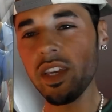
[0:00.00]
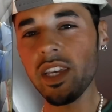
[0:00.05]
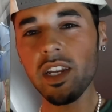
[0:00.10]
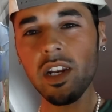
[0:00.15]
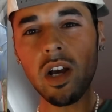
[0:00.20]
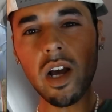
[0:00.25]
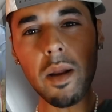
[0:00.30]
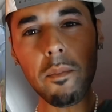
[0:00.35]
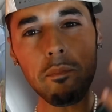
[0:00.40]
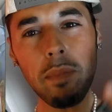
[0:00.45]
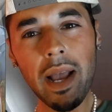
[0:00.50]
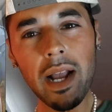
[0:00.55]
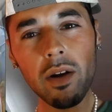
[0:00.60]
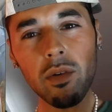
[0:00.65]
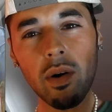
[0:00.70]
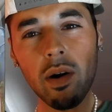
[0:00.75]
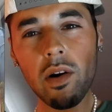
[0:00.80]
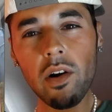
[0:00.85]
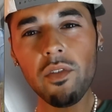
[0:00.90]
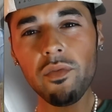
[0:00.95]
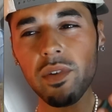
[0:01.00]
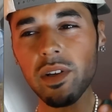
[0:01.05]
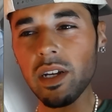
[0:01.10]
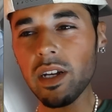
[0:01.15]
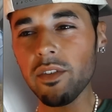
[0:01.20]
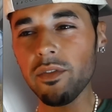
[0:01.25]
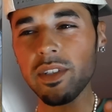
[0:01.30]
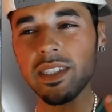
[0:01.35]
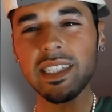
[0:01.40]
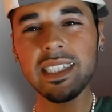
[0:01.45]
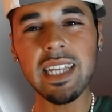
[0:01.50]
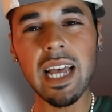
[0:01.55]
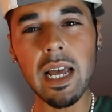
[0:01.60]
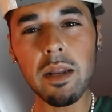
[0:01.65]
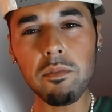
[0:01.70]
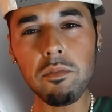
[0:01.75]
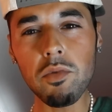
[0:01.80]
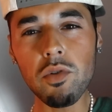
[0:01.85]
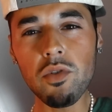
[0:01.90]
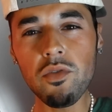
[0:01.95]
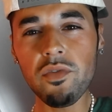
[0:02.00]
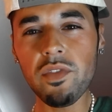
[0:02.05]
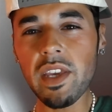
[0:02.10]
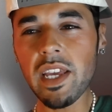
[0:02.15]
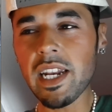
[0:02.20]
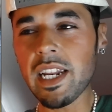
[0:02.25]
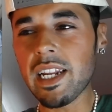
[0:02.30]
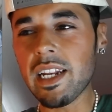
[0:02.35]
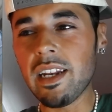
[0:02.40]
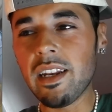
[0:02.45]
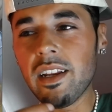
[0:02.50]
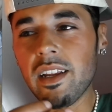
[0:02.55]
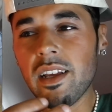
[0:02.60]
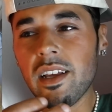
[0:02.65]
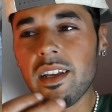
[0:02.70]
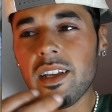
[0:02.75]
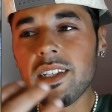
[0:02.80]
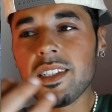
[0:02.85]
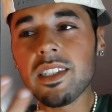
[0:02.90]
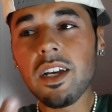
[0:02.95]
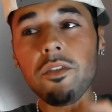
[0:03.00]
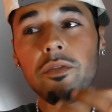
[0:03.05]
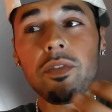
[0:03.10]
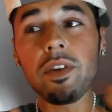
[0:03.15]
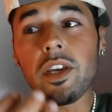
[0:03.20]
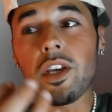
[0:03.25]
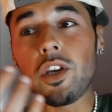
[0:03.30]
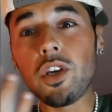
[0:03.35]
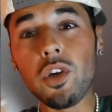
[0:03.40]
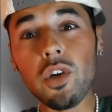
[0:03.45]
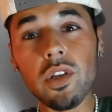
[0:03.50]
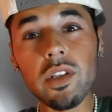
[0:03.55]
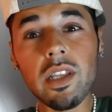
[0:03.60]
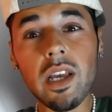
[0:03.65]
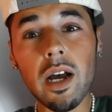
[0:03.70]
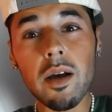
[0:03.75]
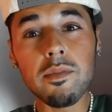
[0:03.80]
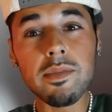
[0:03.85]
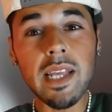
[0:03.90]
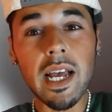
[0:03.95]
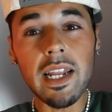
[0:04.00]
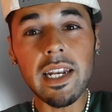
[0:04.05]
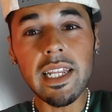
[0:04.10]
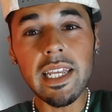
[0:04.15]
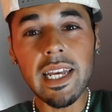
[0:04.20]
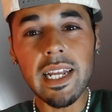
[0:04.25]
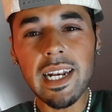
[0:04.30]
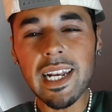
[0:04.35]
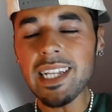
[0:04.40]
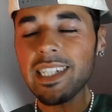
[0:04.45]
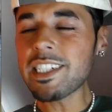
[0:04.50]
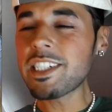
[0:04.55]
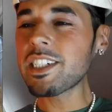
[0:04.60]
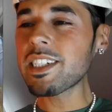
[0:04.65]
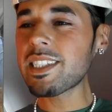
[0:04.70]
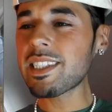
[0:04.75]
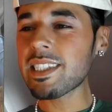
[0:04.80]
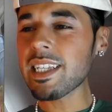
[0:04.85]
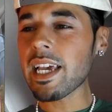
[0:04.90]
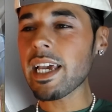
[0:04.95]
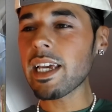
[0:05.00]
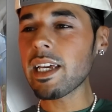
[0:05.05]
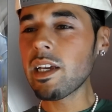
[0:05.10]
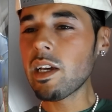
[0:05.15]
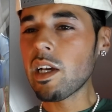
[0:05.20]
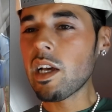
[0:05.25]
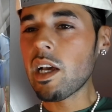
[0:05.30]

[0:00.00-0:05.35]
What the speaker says: You know, a background of a sad movie and then something good comes at the end. Let's just say